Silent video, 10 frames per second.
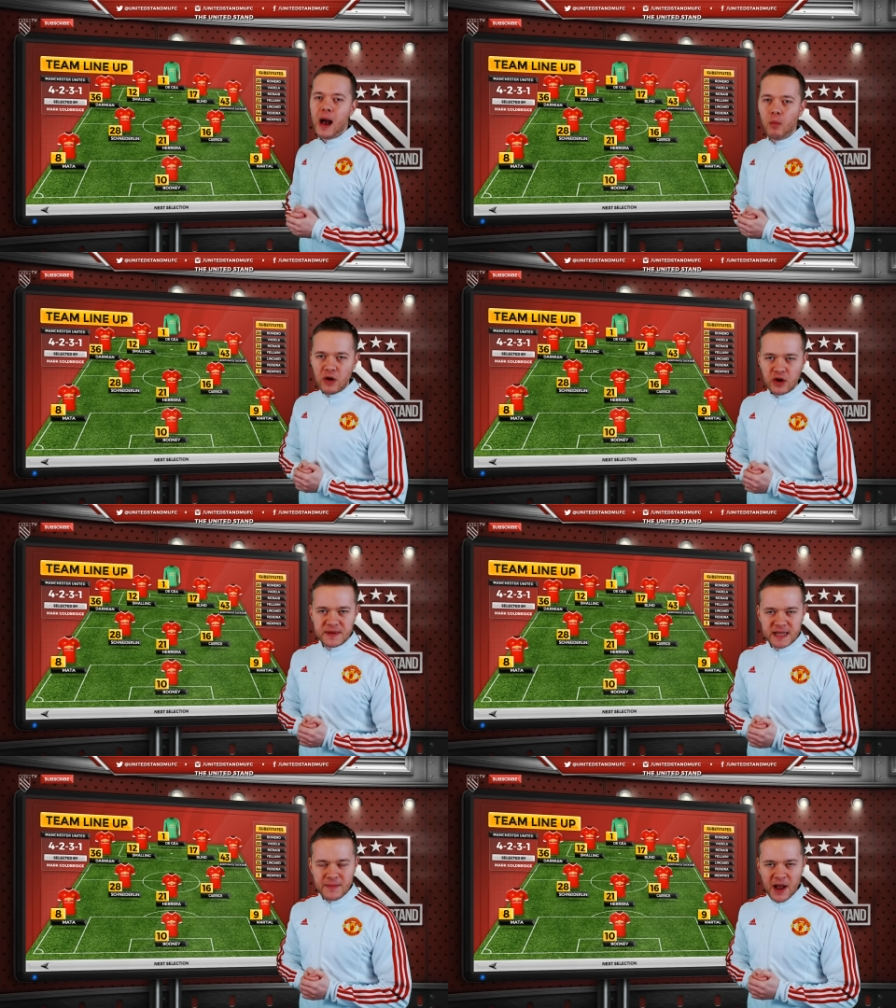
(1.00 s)
and
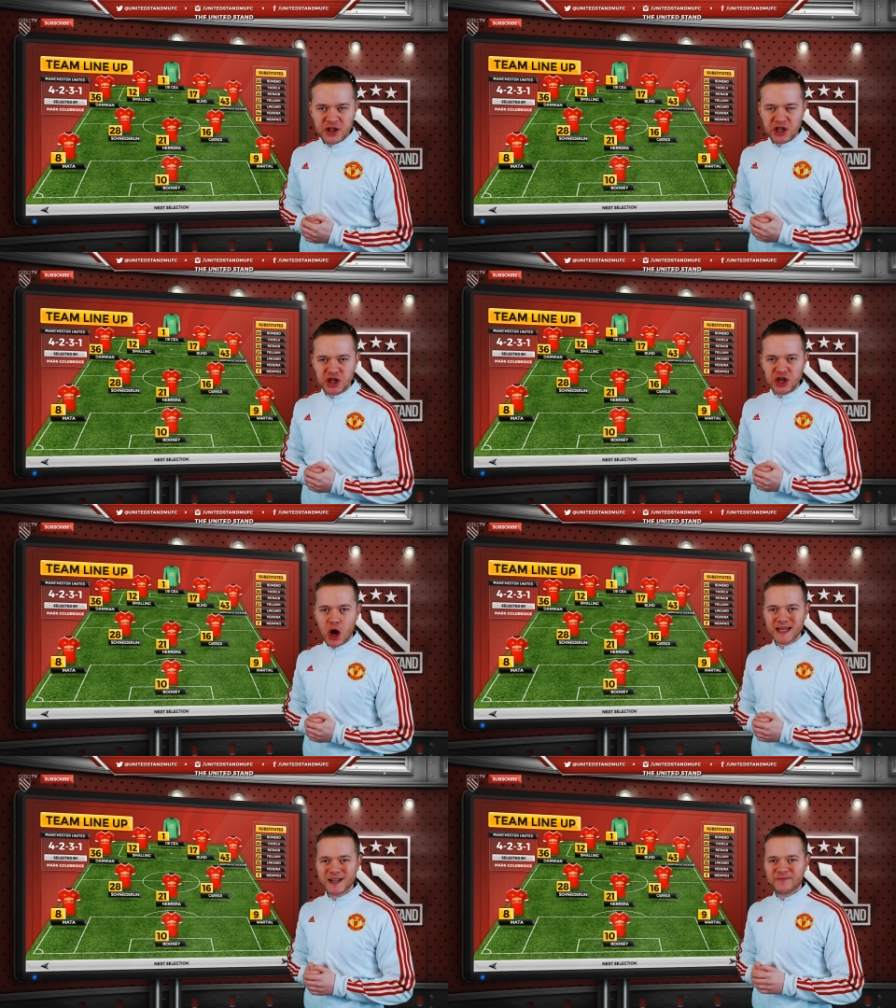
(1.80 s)
welcome to the Manchester
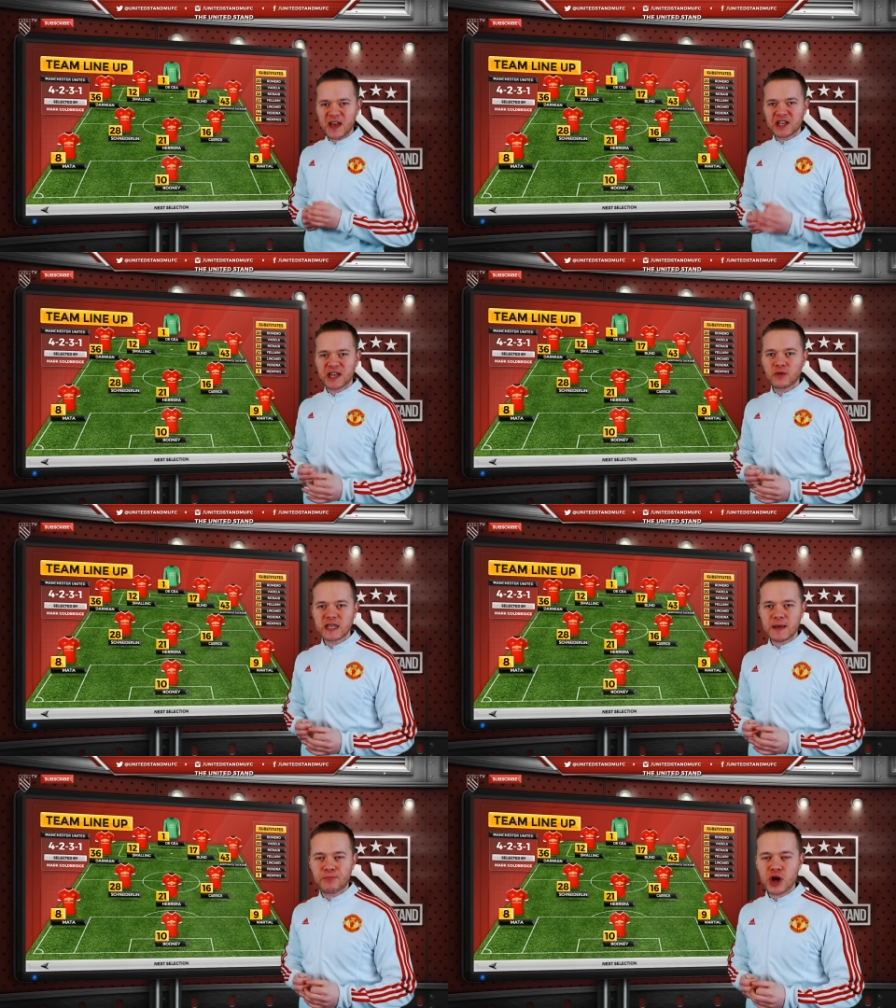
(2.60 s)
United v
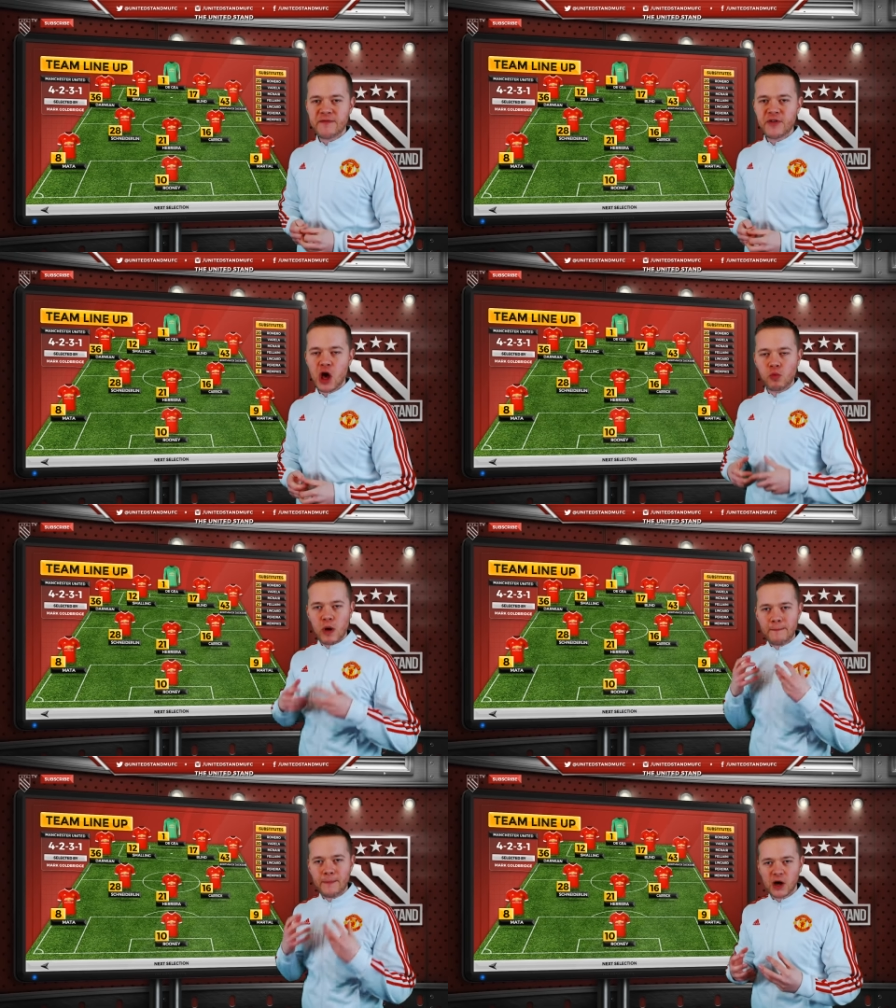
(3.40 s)
Chelsea preview.
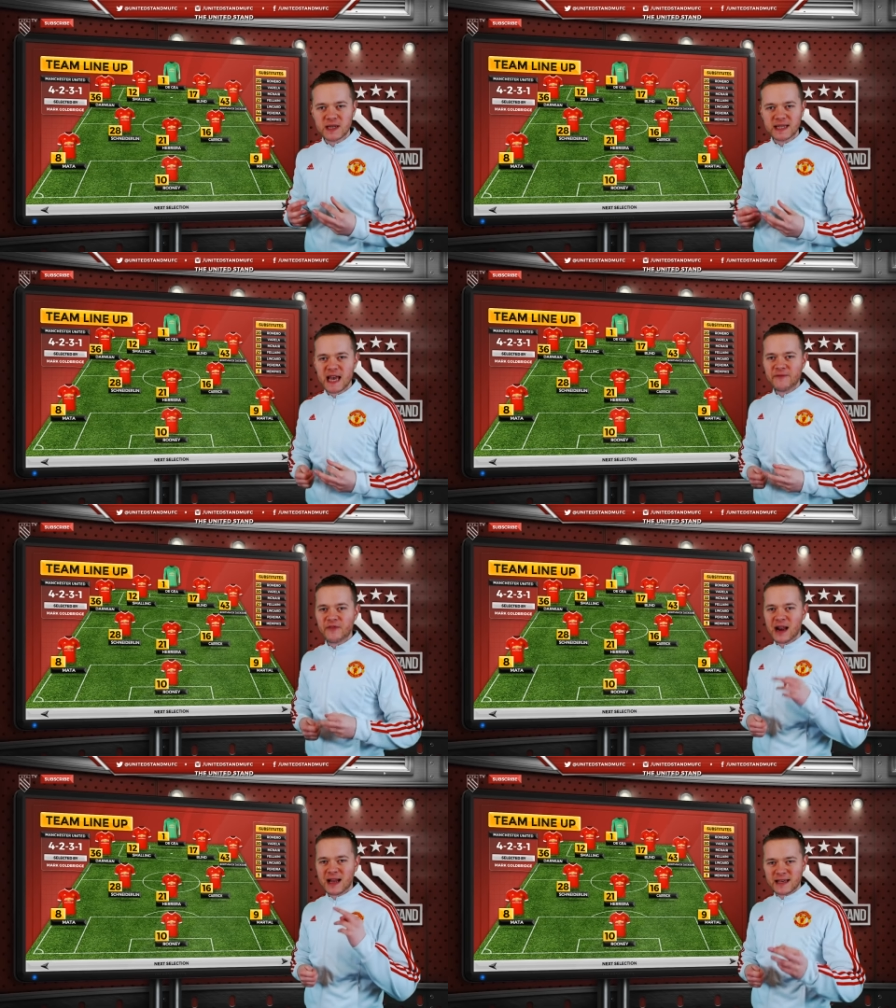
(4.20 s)
We're
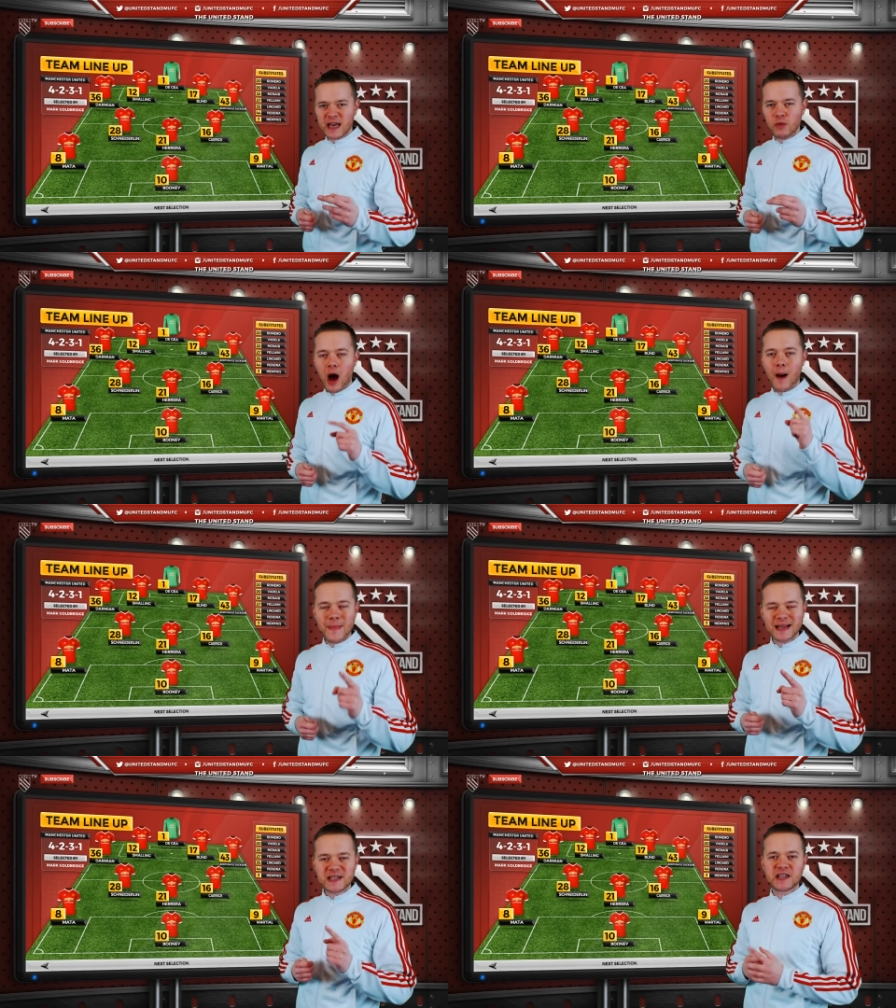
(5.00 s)
positive, and I tell you what,
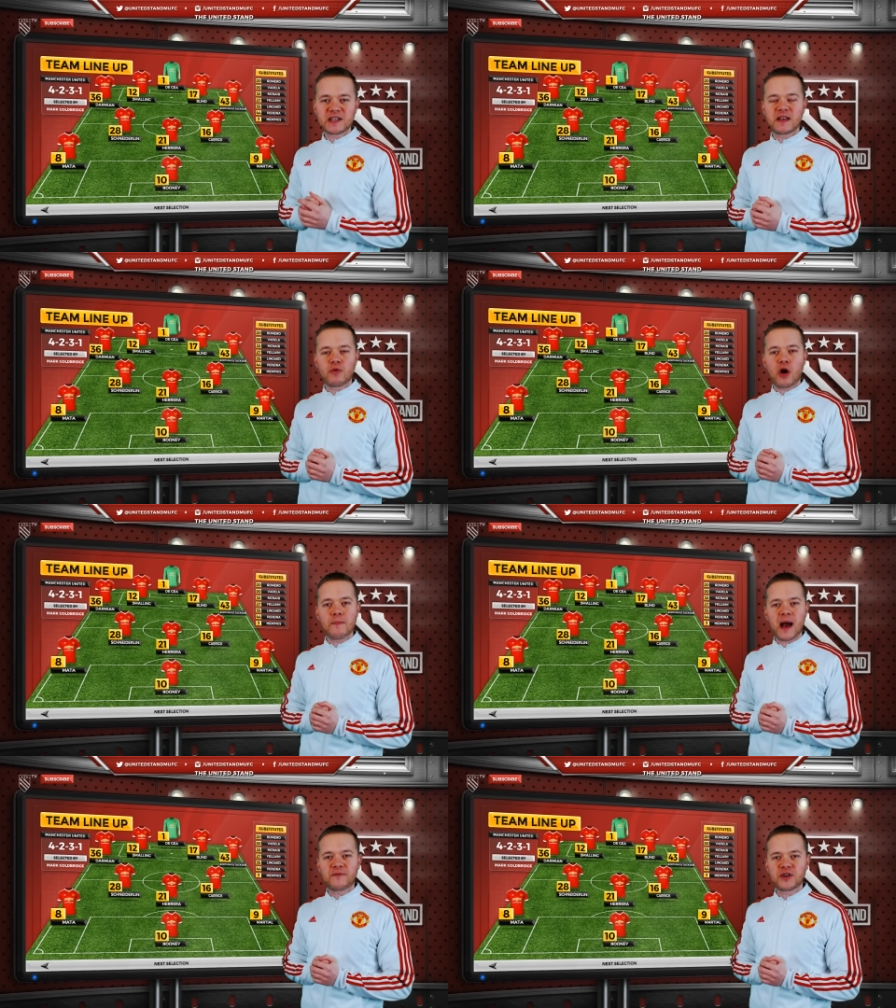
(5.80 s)
a message to the
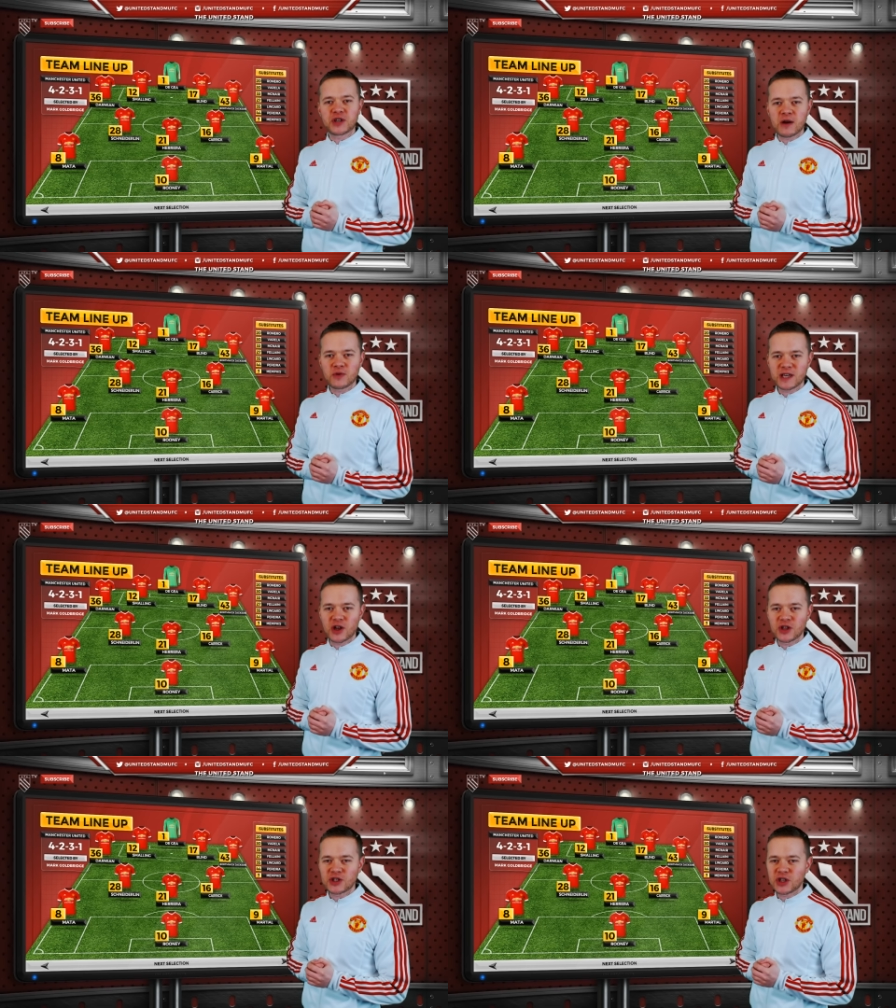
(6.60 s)
right back for
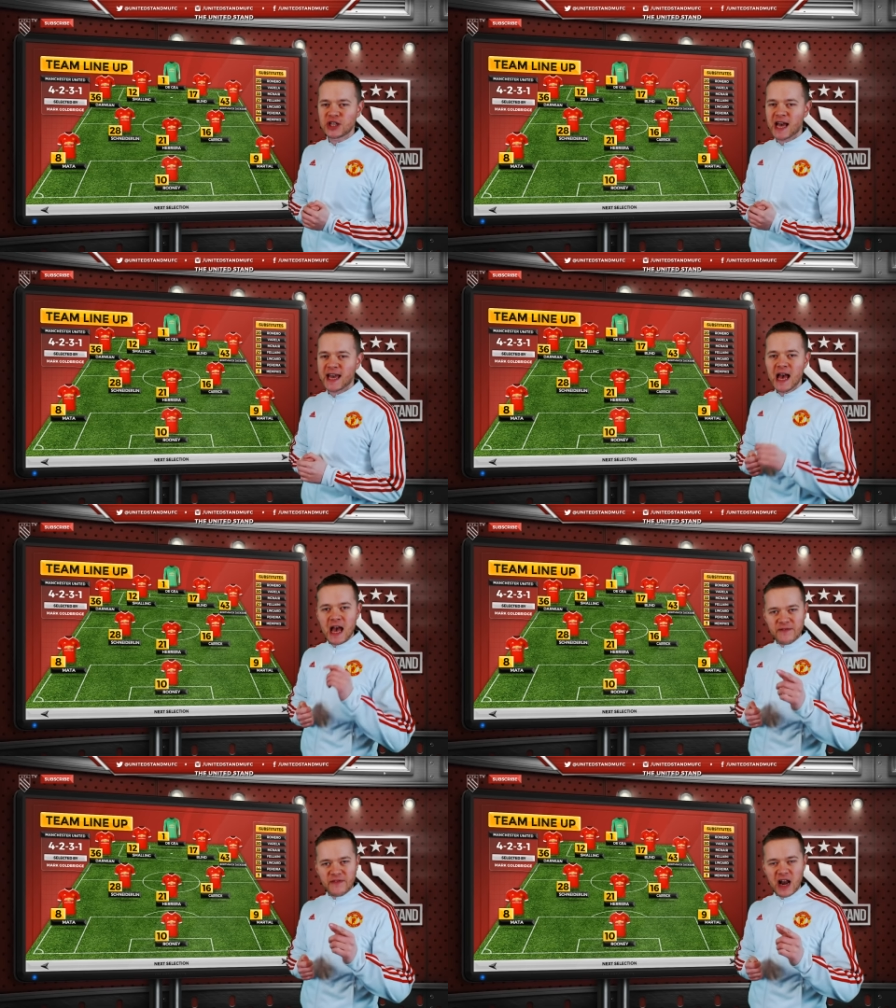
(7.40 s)
Chelsea on Sunday,
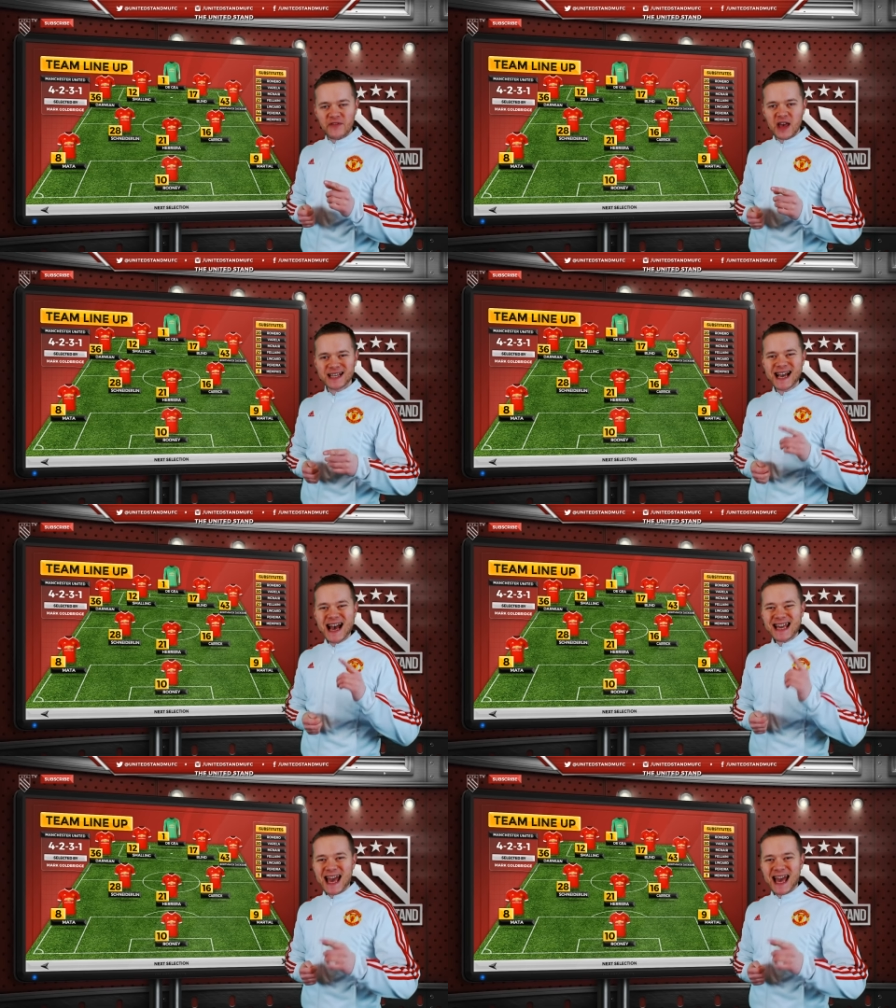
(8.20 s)
Ivanovic.